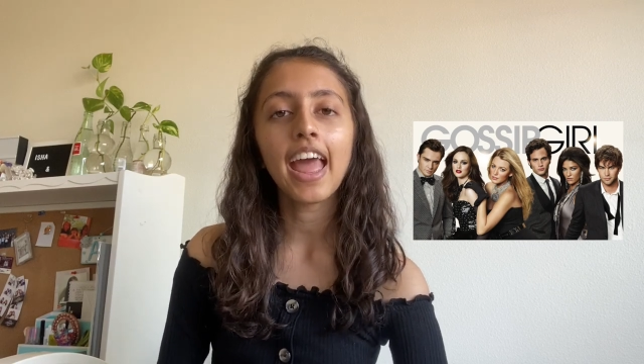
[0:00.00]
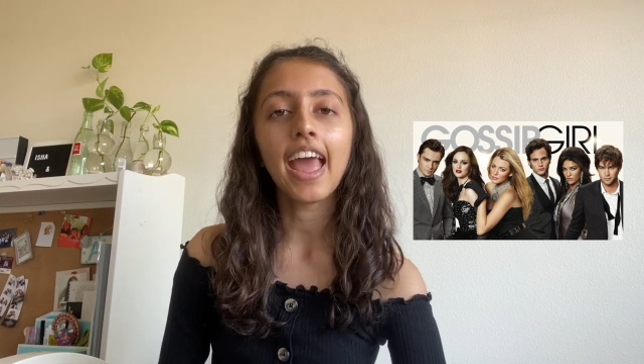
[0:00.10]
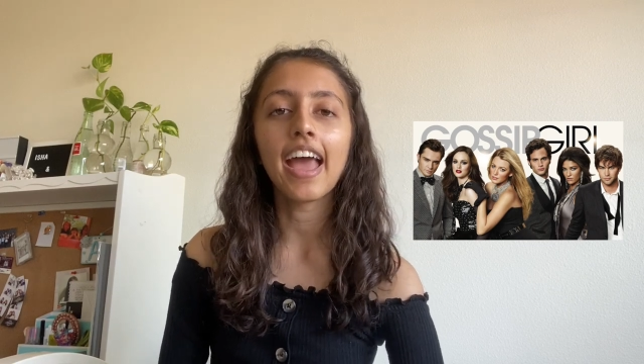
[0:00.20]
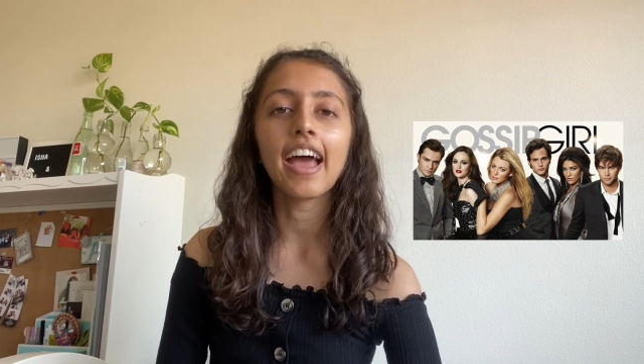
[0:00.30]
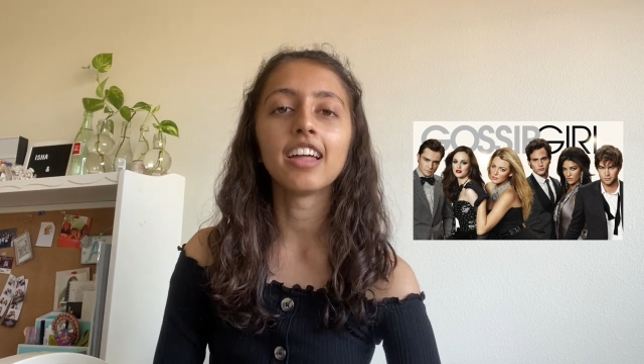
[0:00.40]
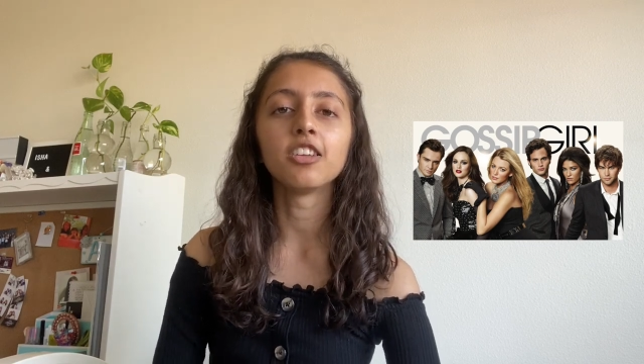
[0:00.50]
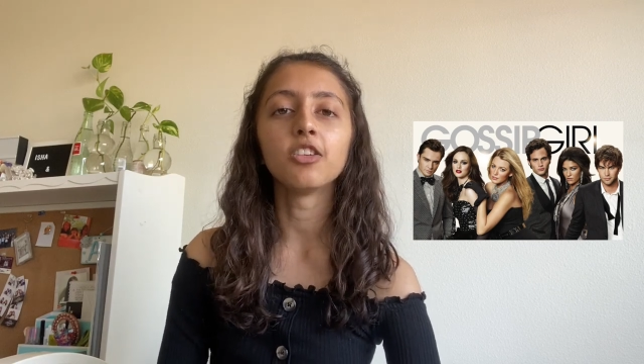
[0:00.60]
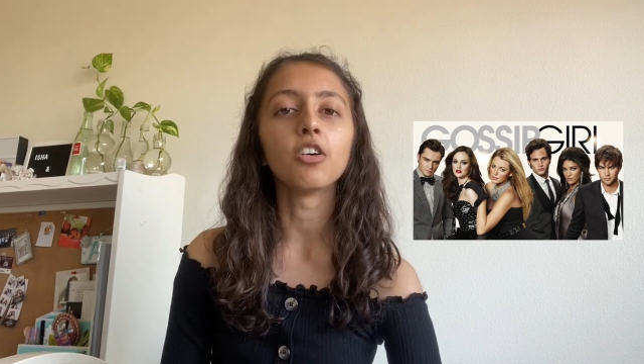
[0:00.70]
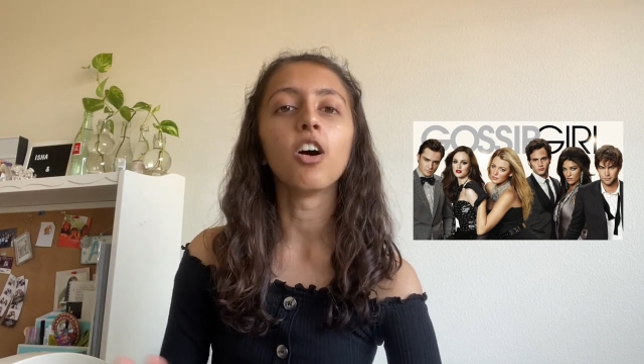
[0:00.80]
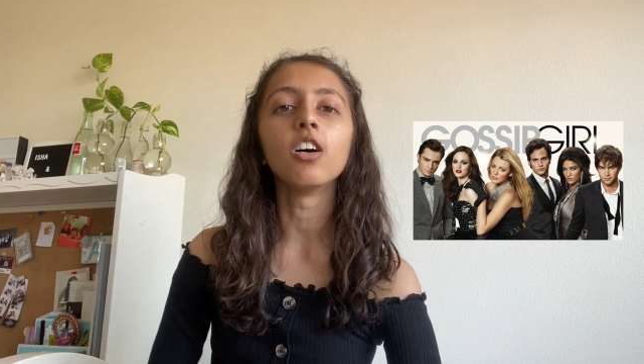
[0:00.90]
and
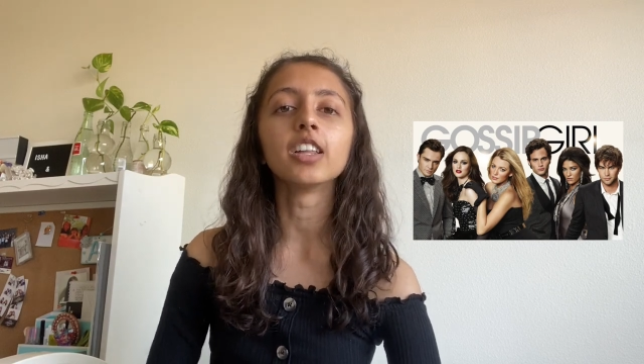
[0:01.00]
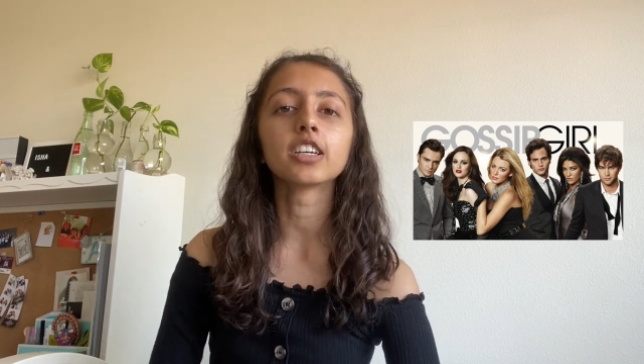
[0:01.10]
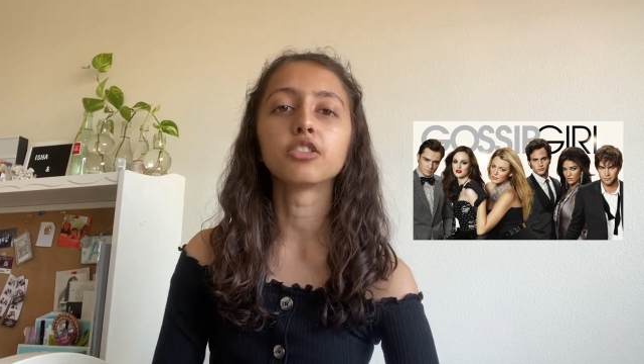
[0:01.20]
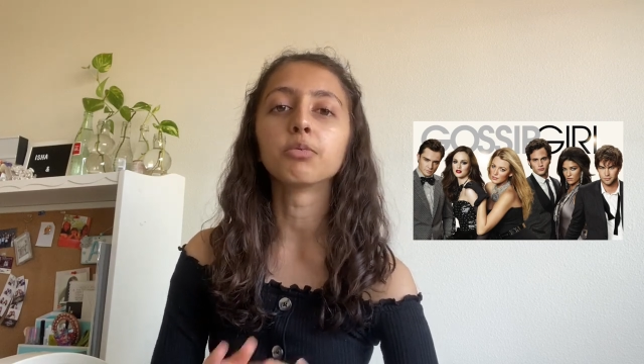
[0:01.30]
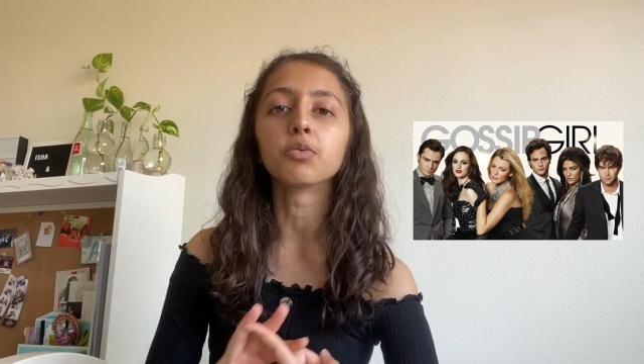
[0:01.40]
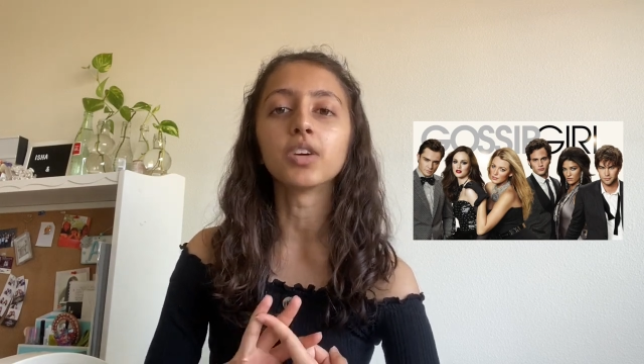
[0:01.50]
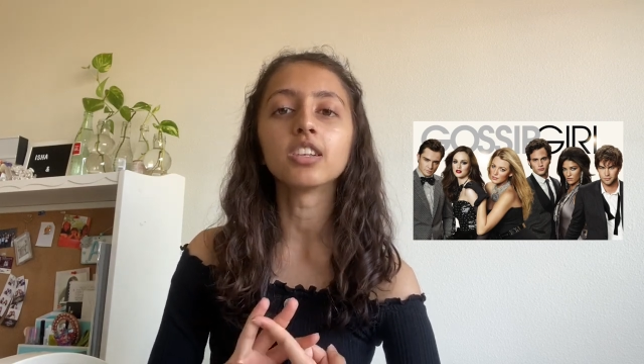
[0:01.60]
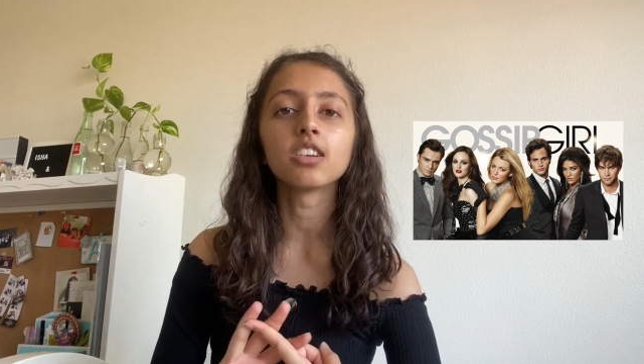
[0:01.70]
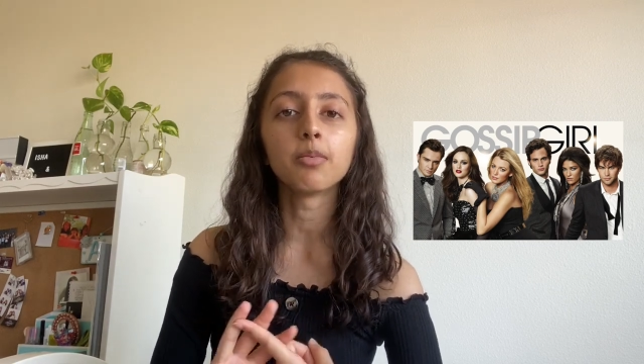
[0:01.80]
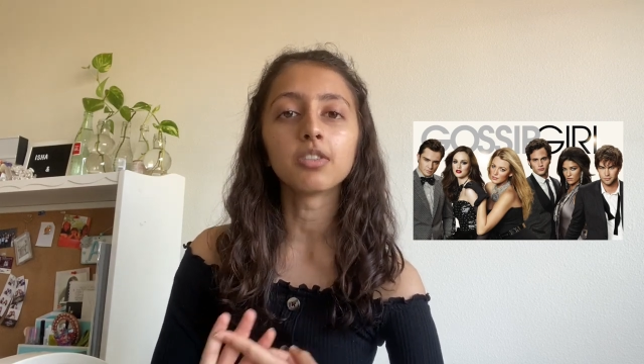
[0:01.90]
they're all like super
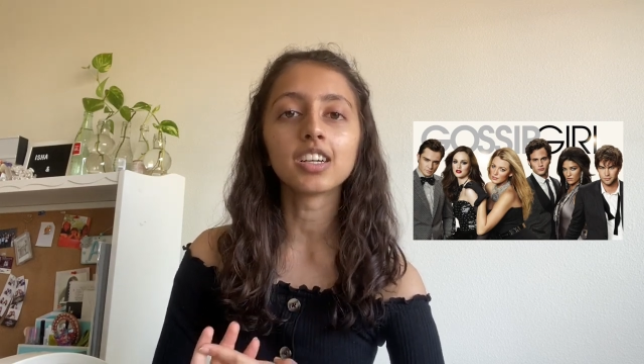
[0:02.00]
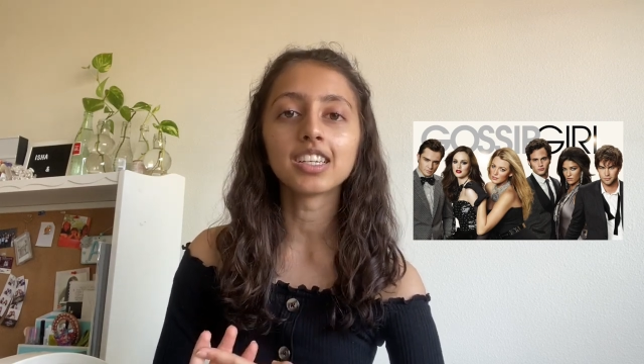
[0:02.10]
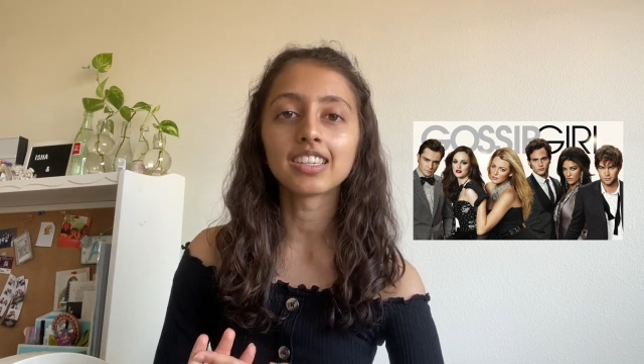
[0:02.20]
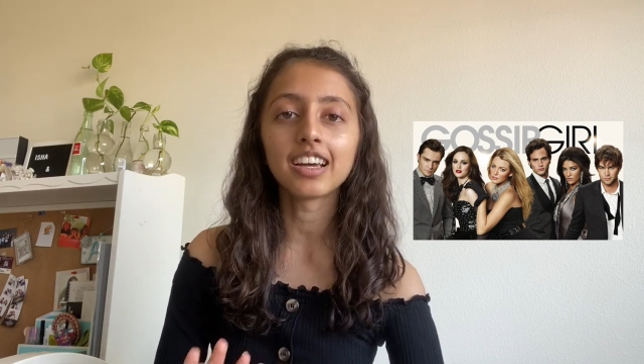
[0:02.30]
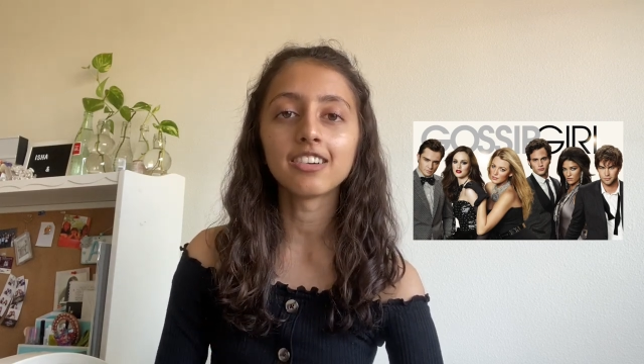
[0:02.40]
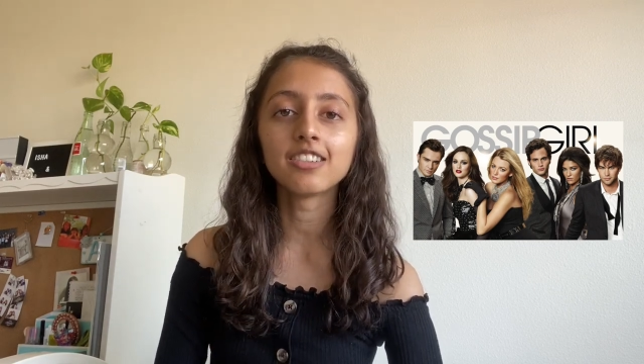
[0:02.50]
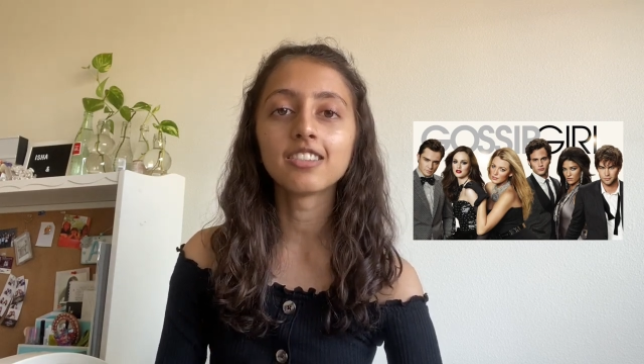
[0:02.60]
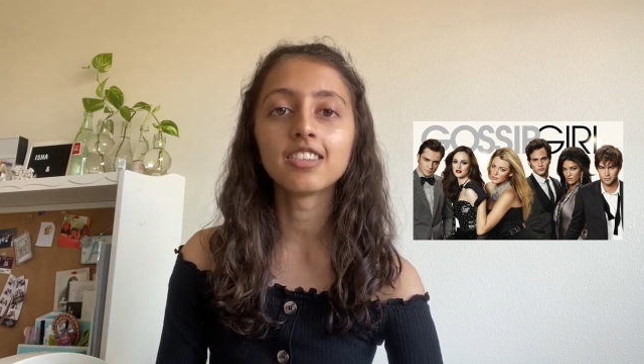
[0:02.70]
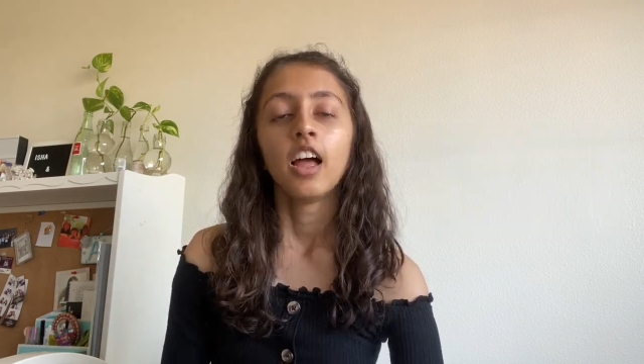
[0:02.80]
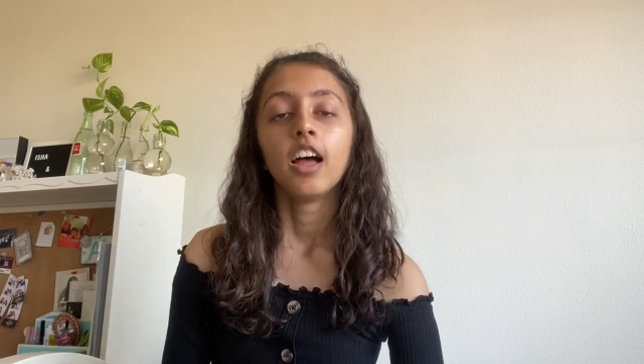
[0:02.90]
rich Upper East Siders.